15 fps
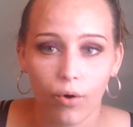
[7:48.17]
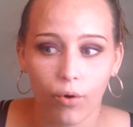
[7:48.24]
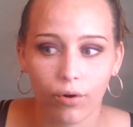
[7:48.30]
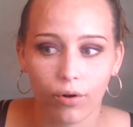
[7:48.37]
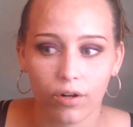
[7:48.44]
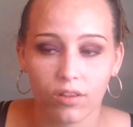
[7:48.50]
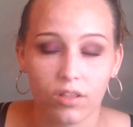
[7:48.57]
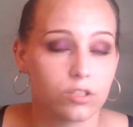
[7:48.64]

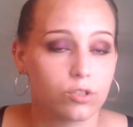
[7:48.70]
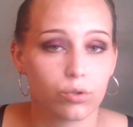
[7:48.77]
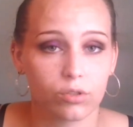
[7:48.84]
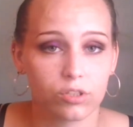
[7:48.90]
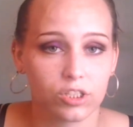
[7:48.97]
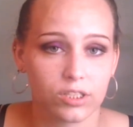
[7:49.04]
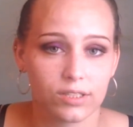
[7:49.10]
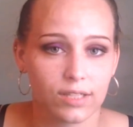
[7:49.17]
or the
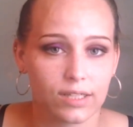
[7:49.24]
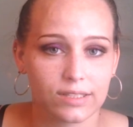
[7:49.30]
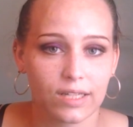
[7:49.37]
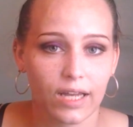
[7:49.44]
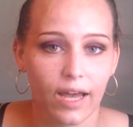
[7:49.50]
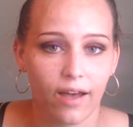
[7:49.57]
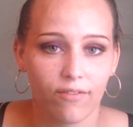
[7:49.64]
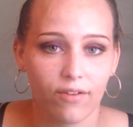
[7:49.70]
store just
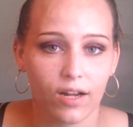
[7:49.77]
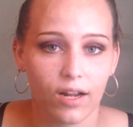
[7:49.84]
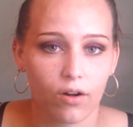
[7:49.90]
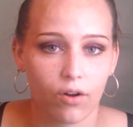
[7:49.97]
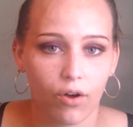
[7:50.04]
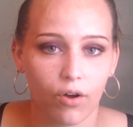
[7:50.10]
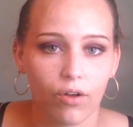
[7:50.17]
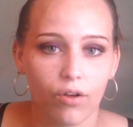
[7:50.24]
doesn't have it at
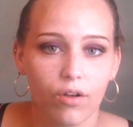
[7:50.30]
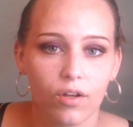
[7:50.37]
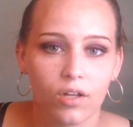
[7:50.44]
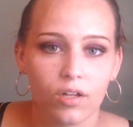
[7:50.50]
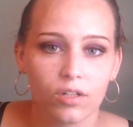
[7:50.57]
all.